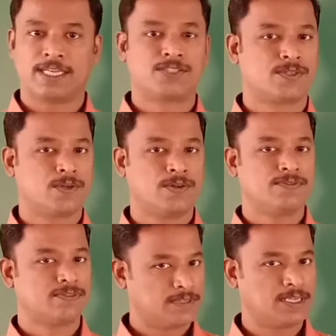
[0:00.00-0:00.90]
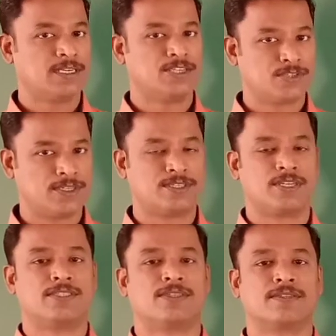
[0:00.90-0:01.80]
in the history of English
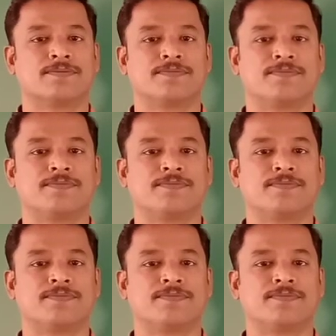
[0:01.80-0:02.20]
literature.